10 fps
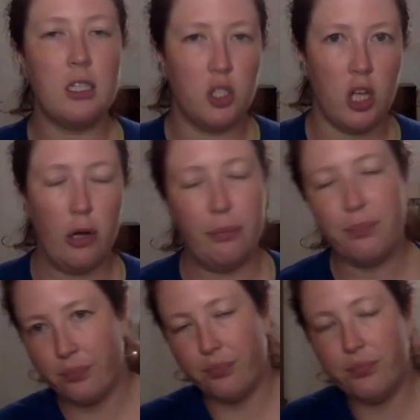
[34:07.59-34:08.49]
So,
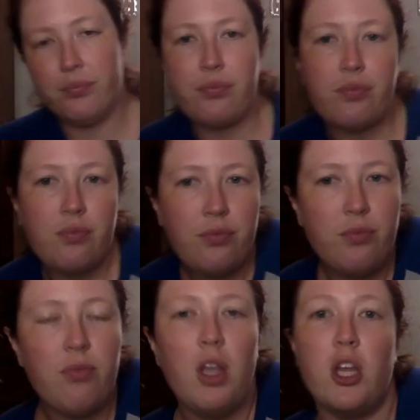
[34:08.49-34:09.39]

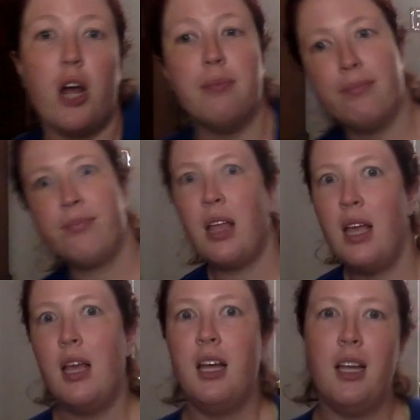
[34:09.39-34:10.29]
you know,
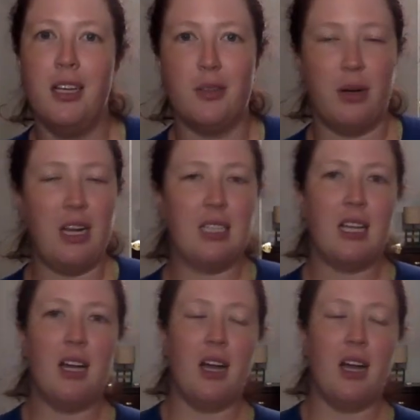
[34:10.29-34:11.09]
it is what it is.